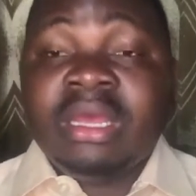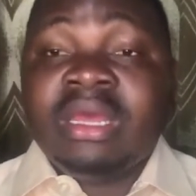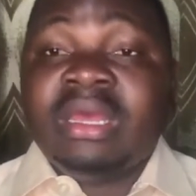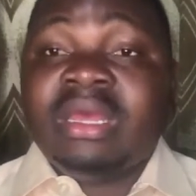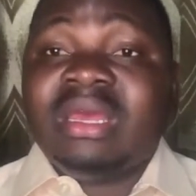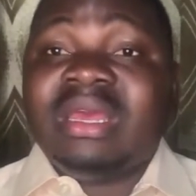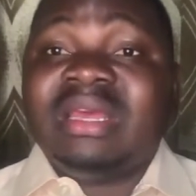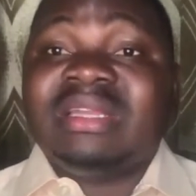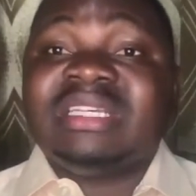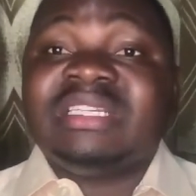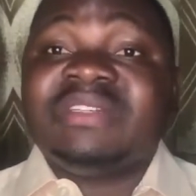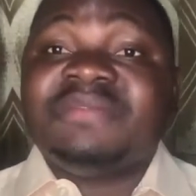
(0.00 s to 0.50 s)

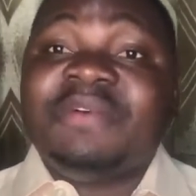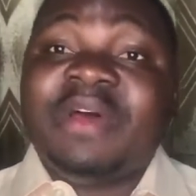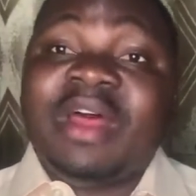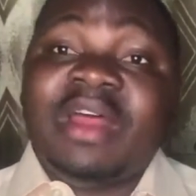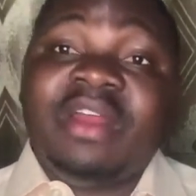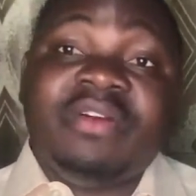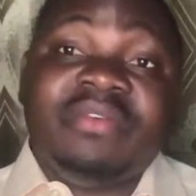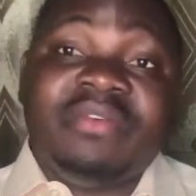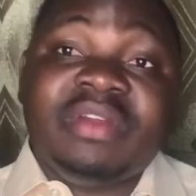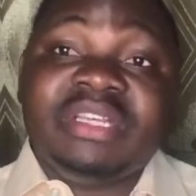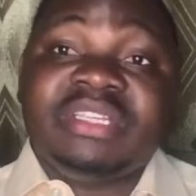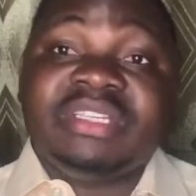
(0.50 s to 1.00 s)
It is
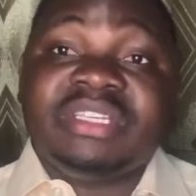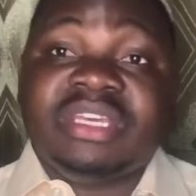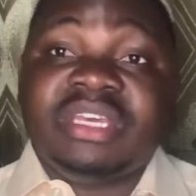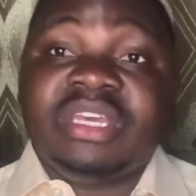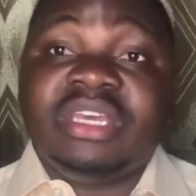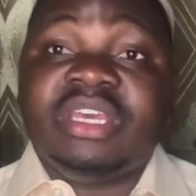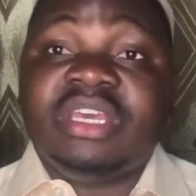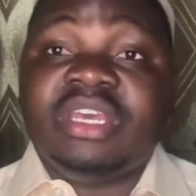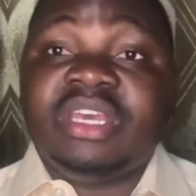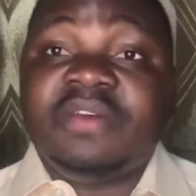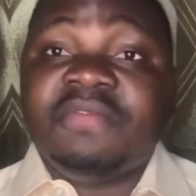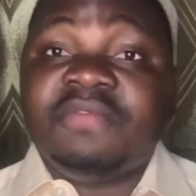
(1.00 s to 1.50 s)
very
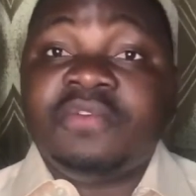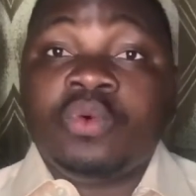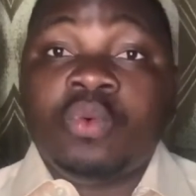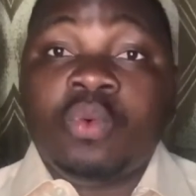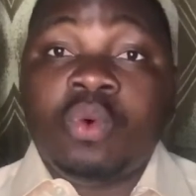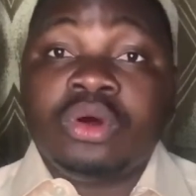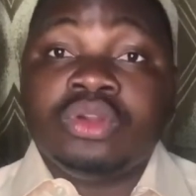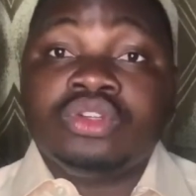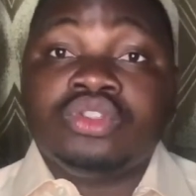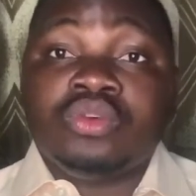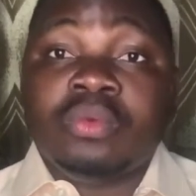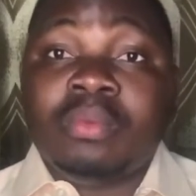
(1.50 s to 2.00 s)
risky if you
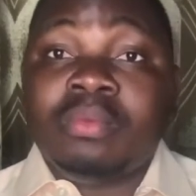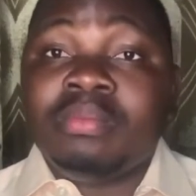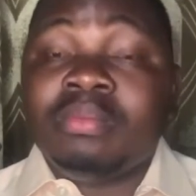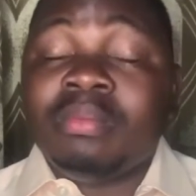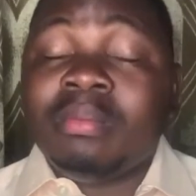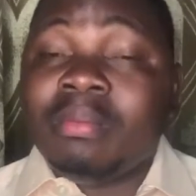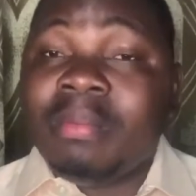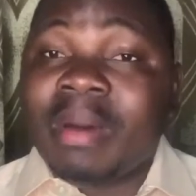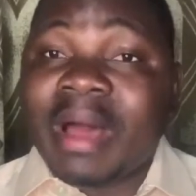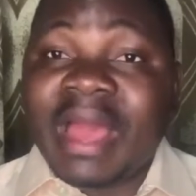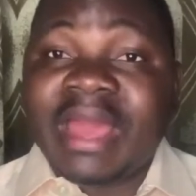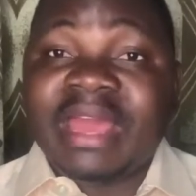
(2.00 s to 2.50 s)
want to
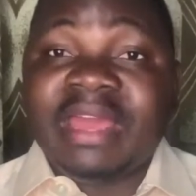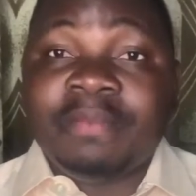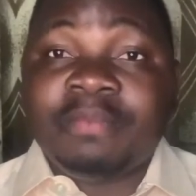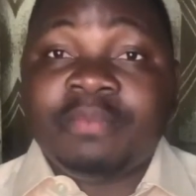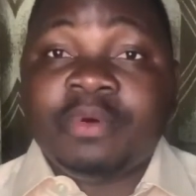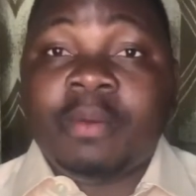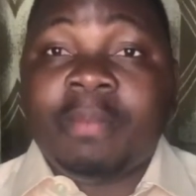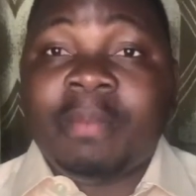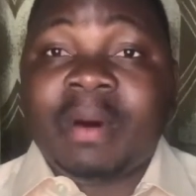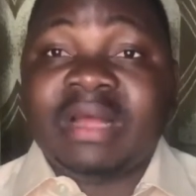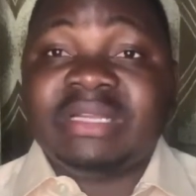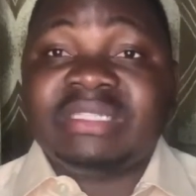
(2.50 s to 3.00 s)
buy a
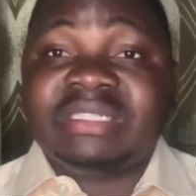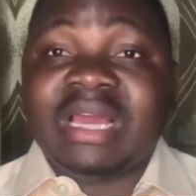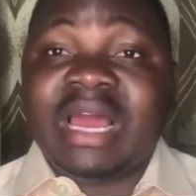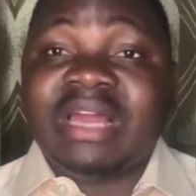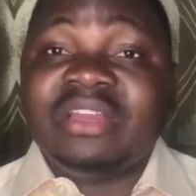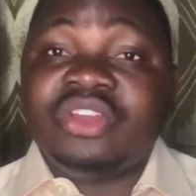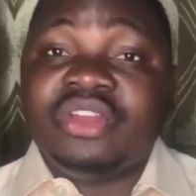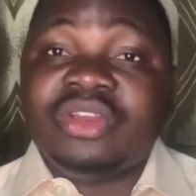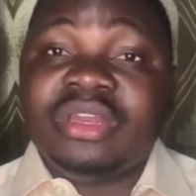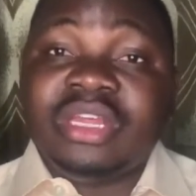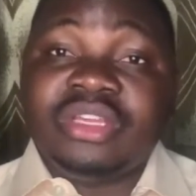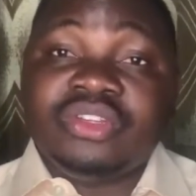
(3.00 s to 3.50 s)
property,
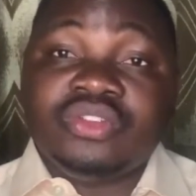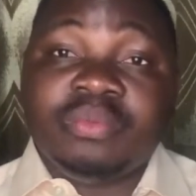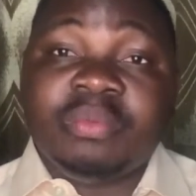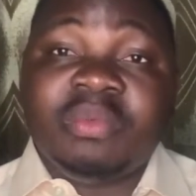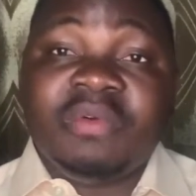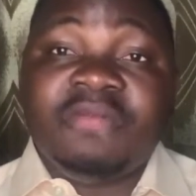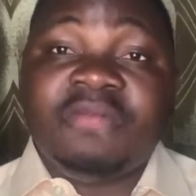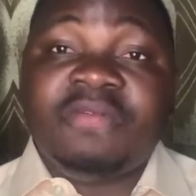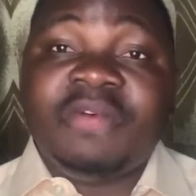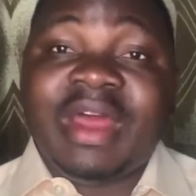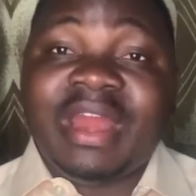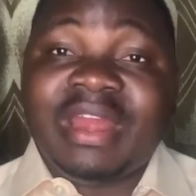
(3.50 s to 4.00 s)
and you need to
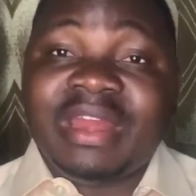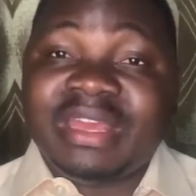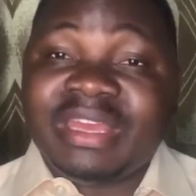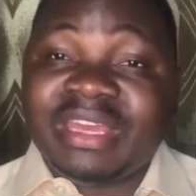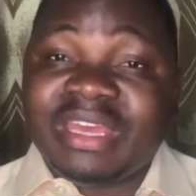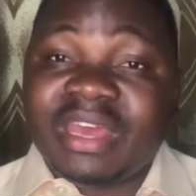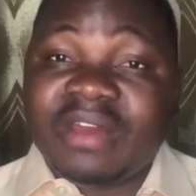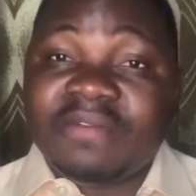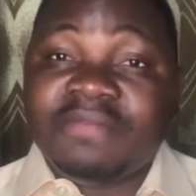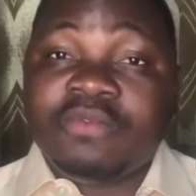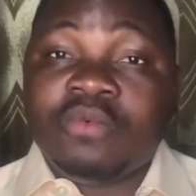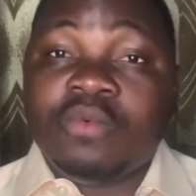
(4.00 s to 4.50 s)
be very
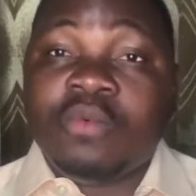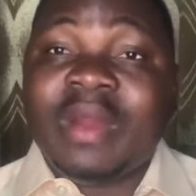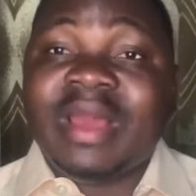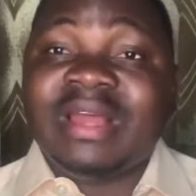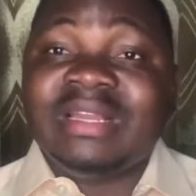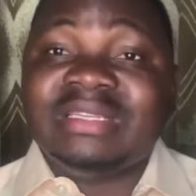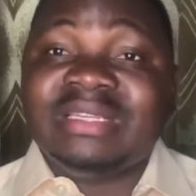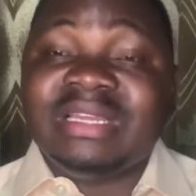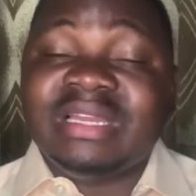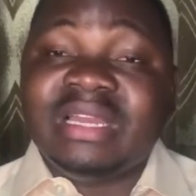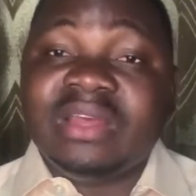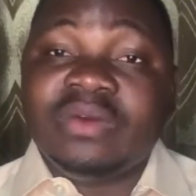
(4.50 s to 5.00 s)
careful
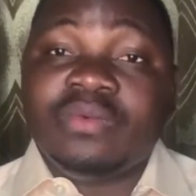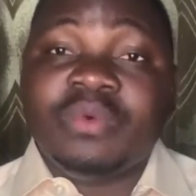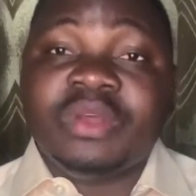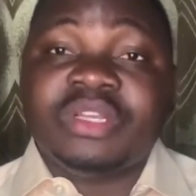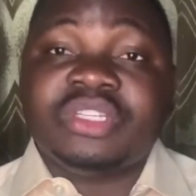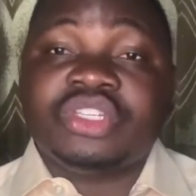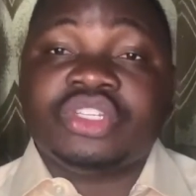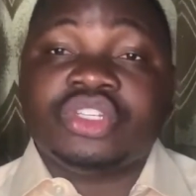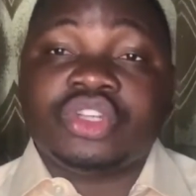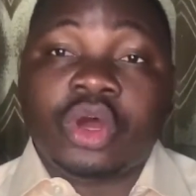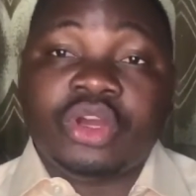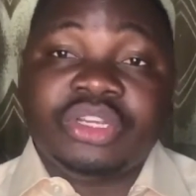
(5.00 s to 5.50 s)
when dealing
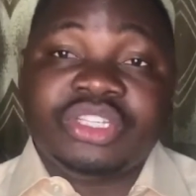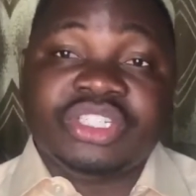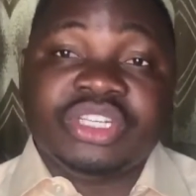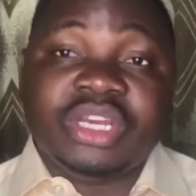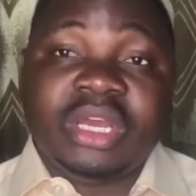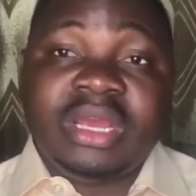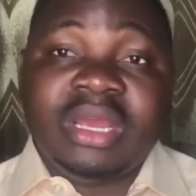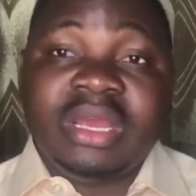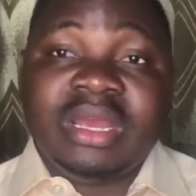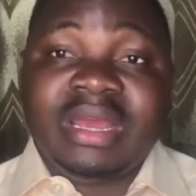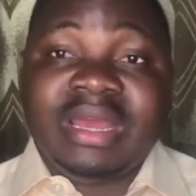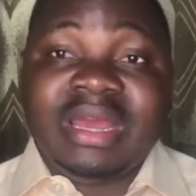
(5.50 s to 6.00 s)
with such
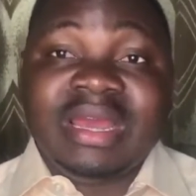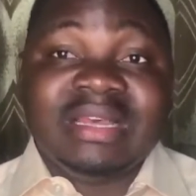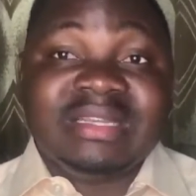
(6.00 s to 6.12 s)
a